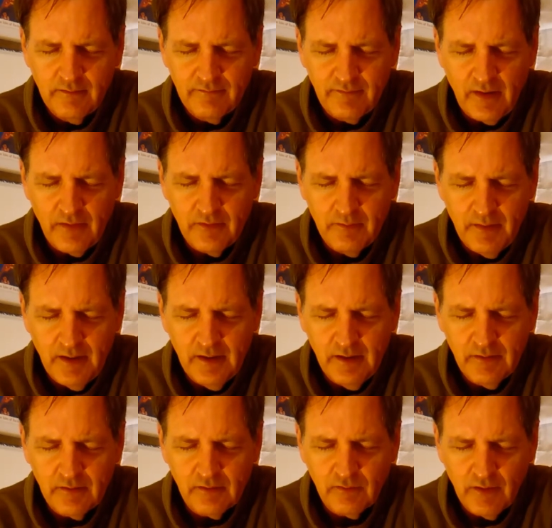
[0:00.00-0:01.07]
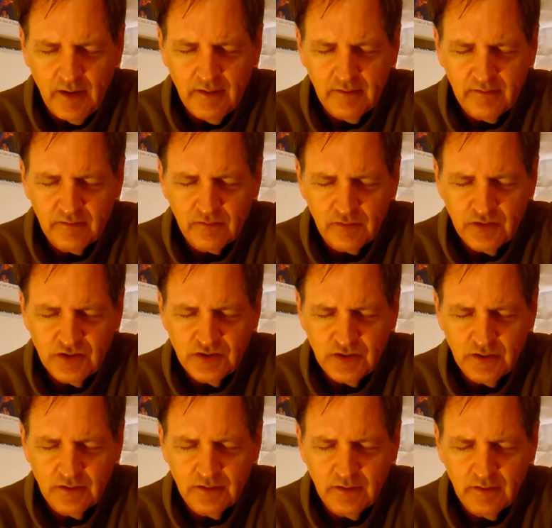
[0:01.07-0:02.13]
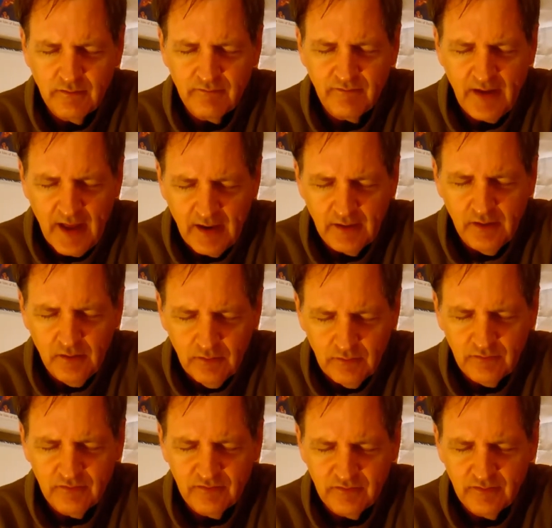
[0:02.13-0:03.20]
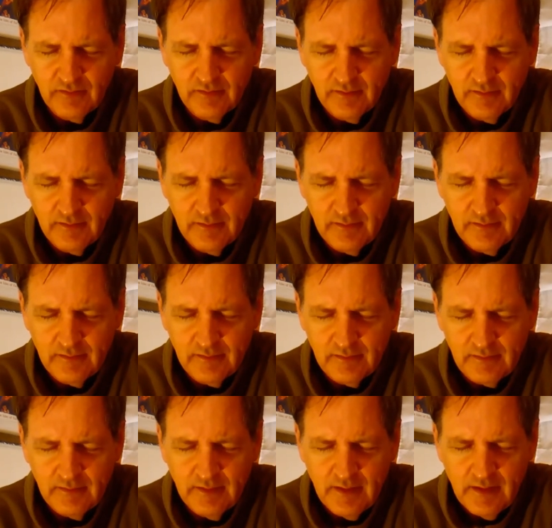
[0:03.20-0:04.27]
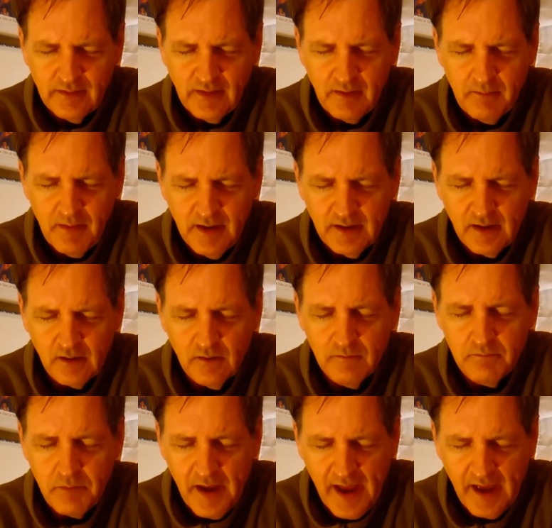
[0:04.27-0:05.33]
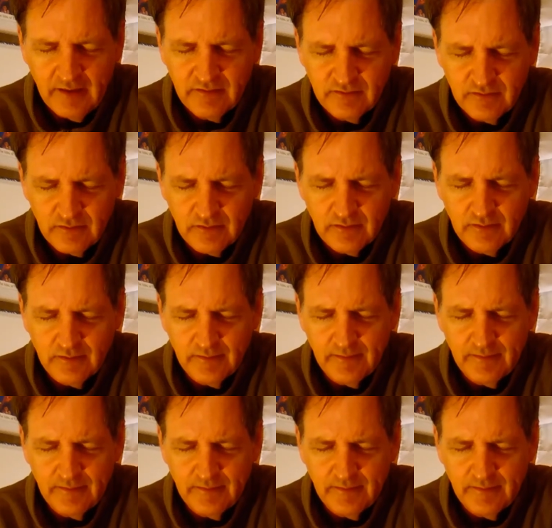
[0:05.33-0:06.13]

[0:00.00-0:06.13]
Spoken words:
Father, many of the greatest Christian values that make a good pastor